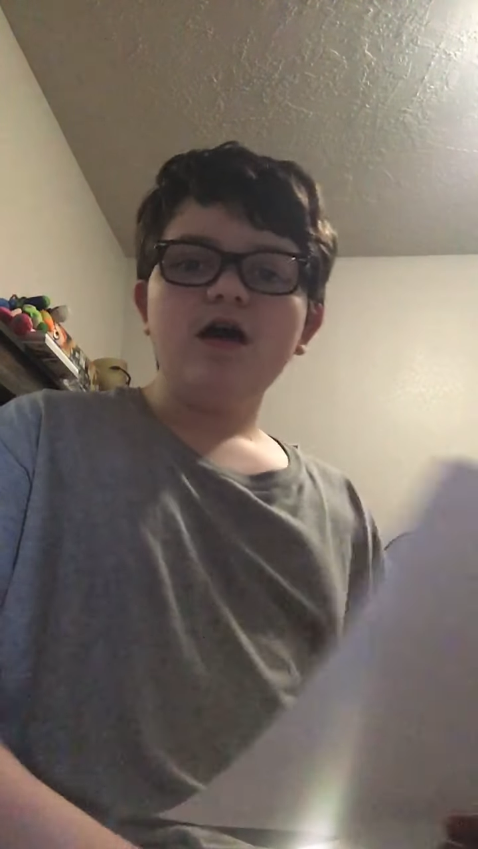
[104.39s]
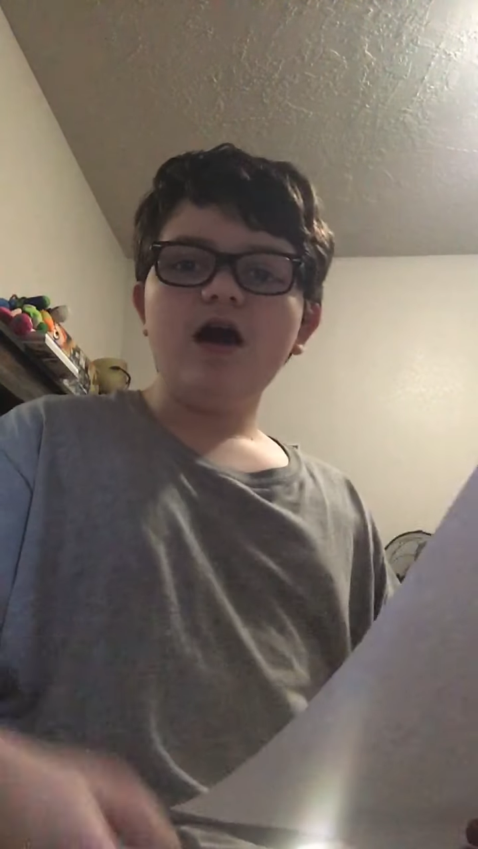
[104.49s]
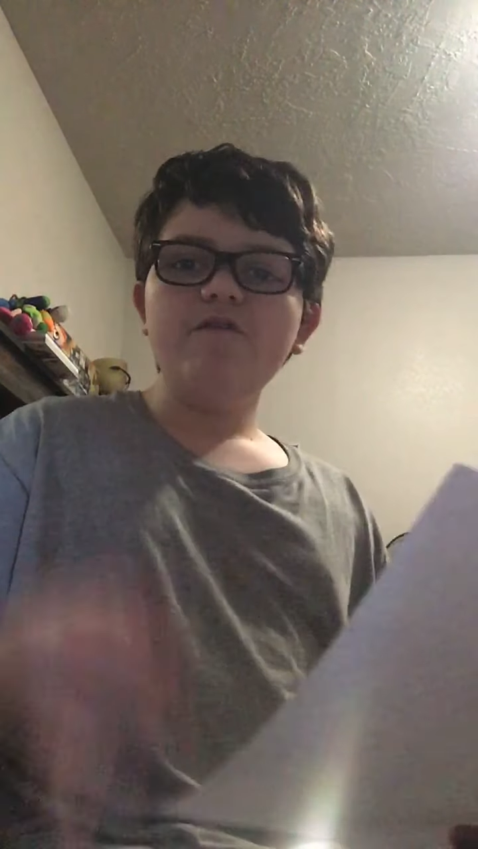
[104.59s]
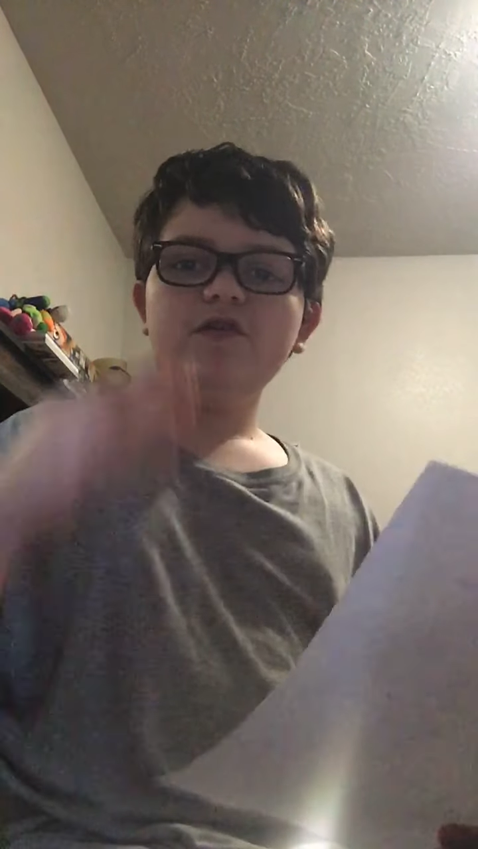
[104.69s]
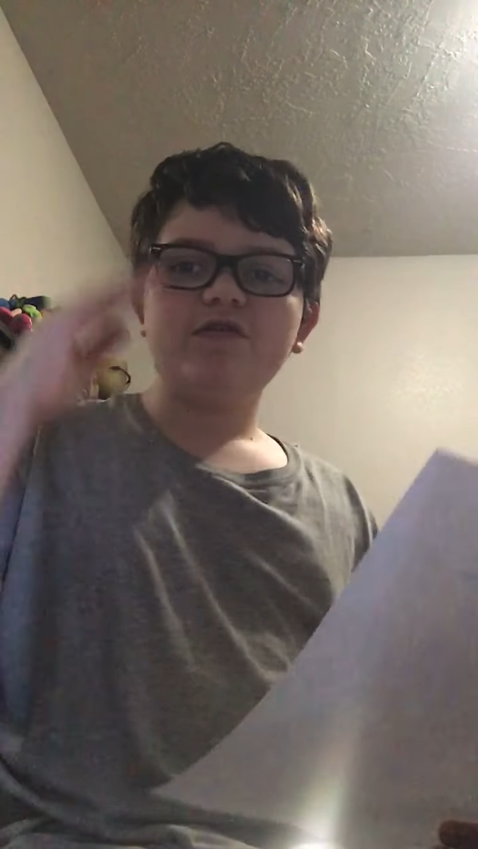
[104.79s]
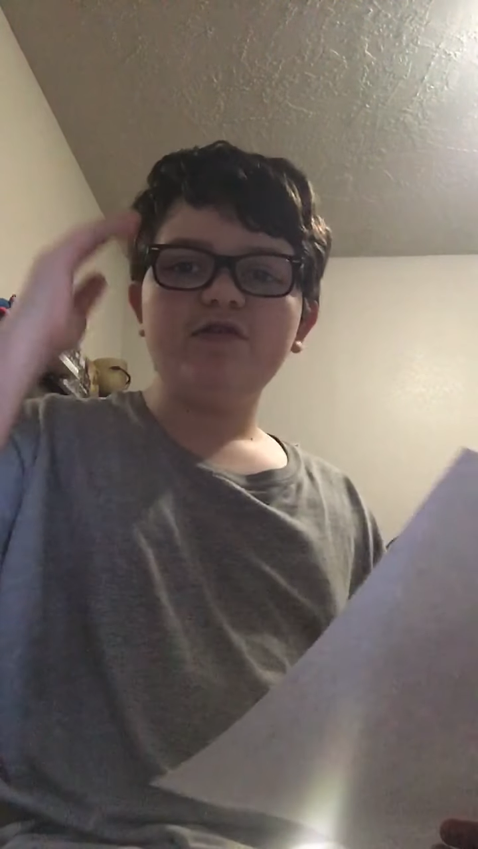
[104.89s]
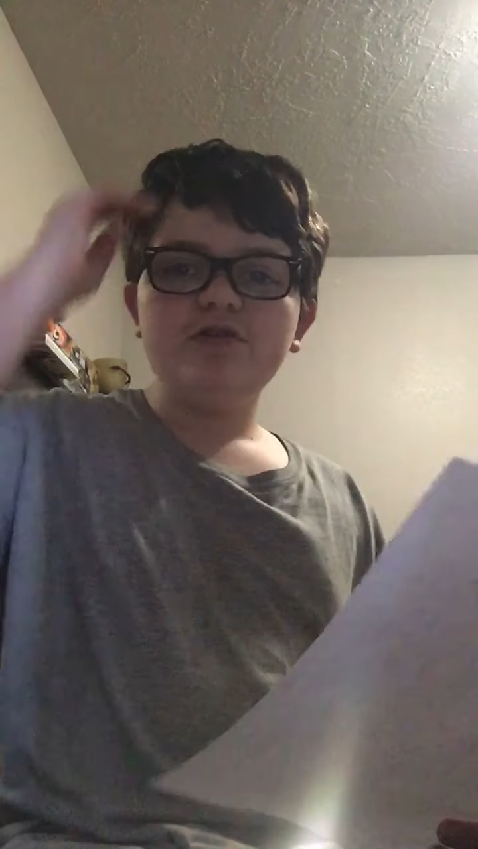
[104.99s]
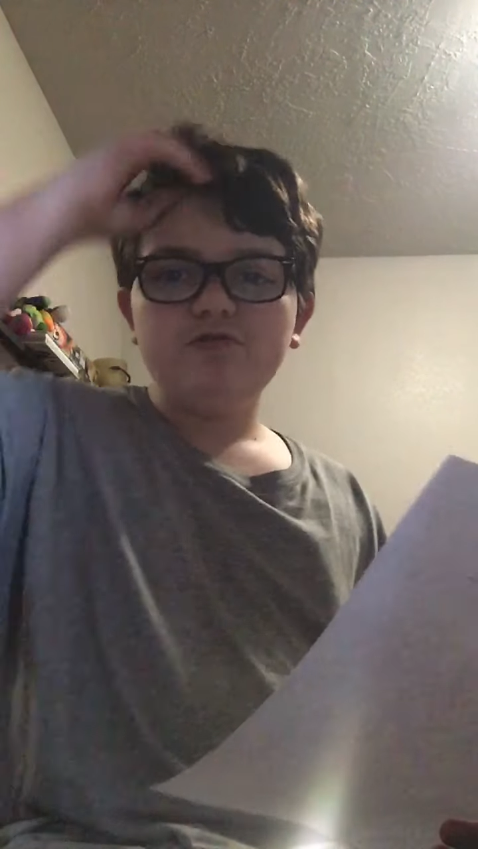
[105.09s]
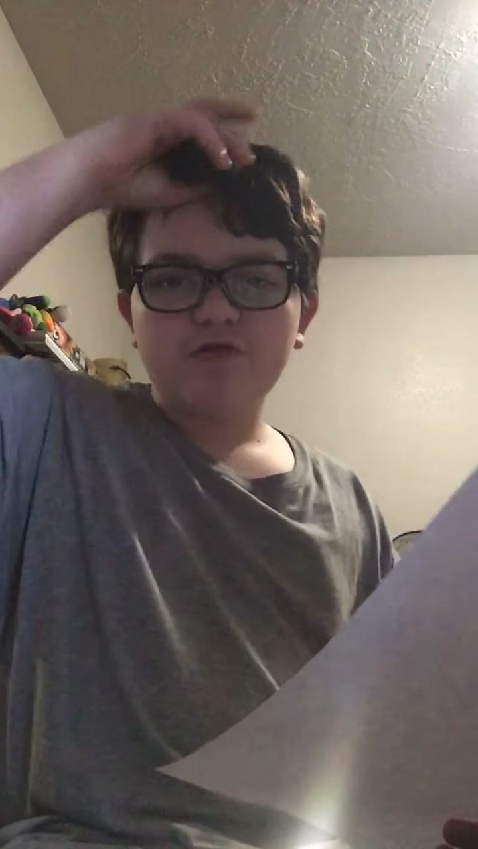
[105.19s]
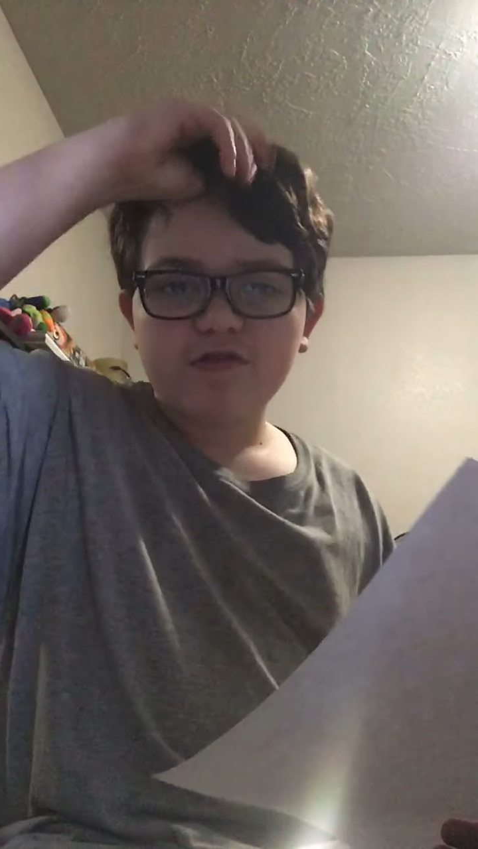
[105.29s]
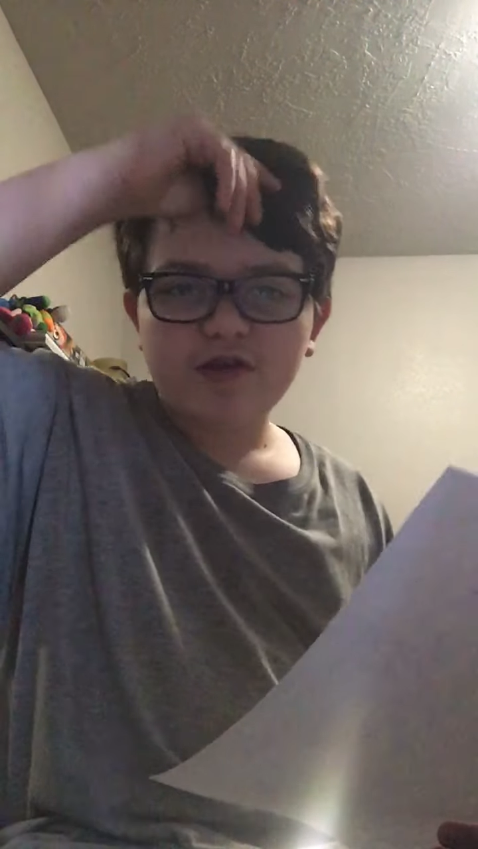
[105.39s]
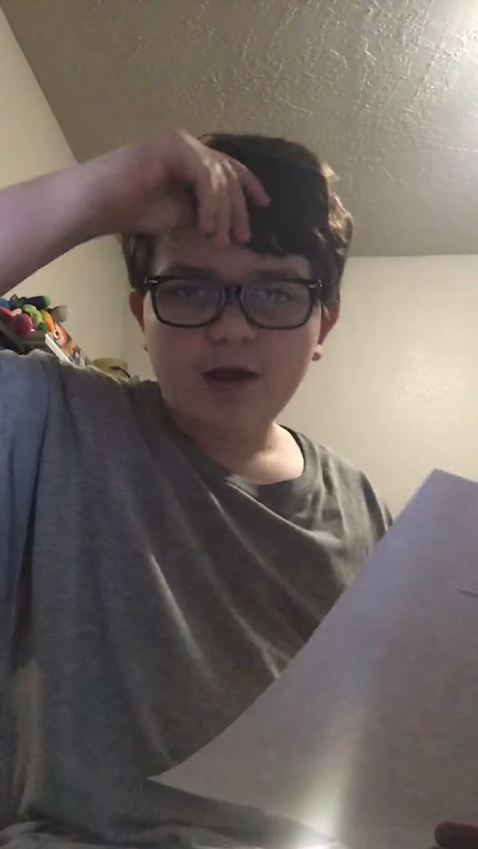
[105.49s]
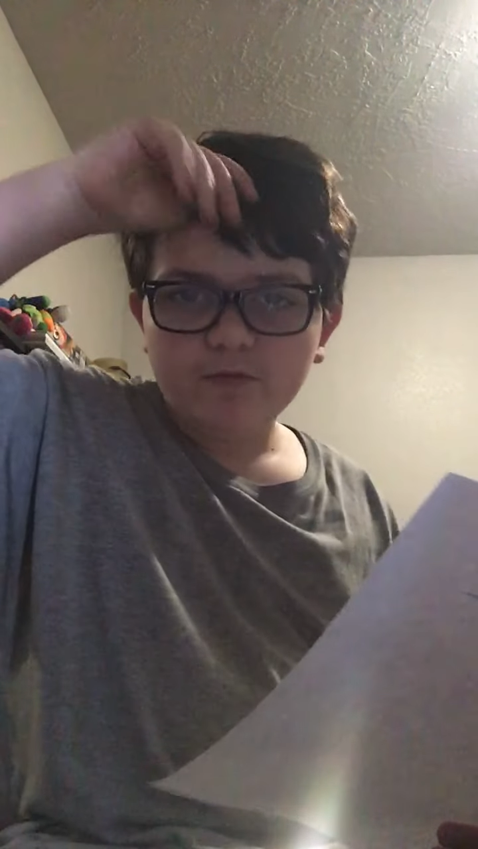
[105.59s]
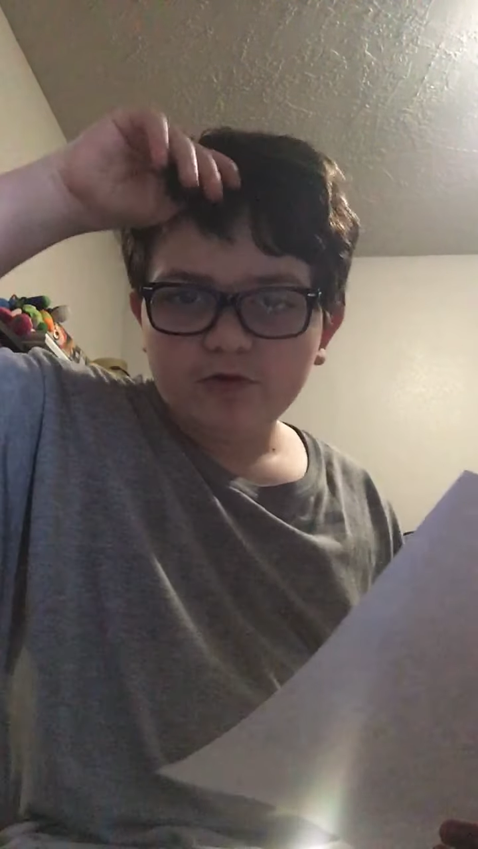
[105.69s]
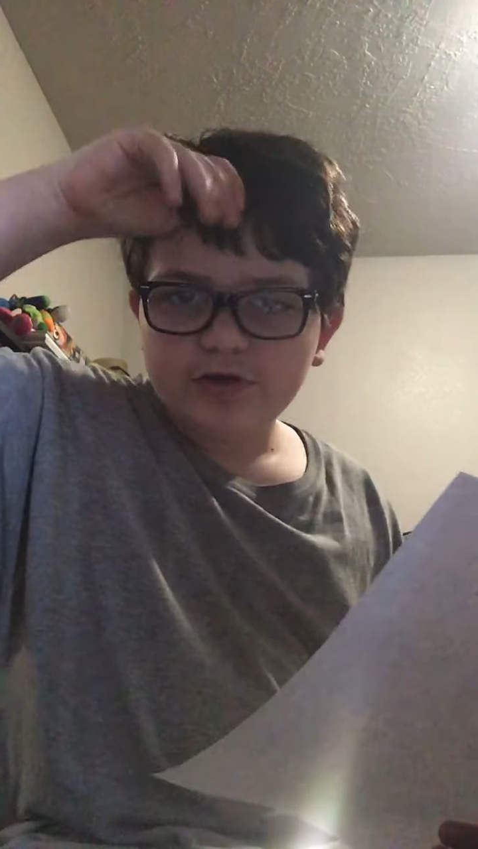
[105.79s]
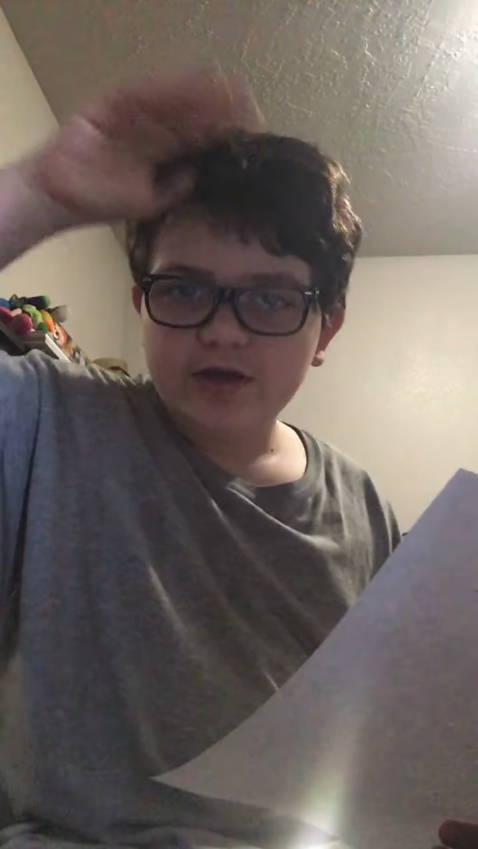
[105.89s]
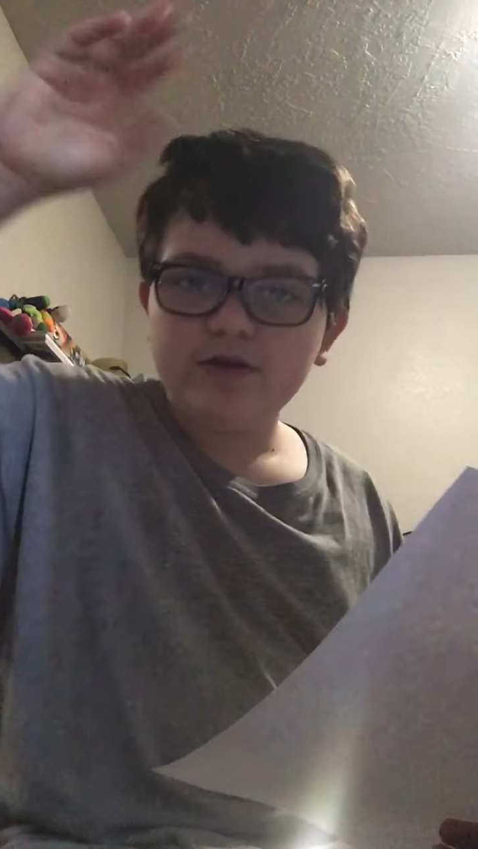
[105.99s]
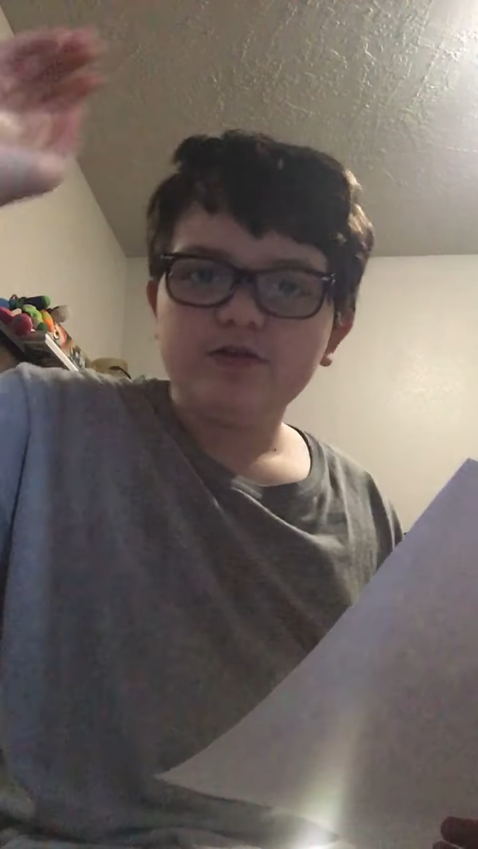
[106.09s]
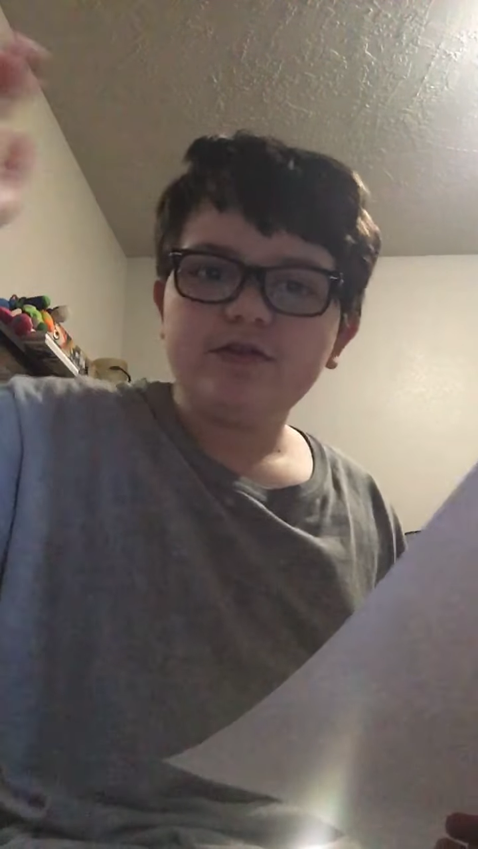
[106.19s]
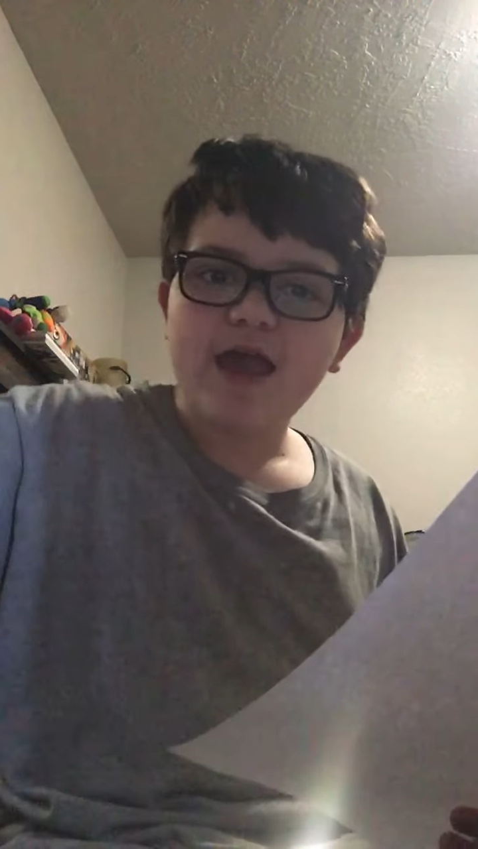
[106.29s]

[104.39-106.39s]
Obviously, you see I'm looking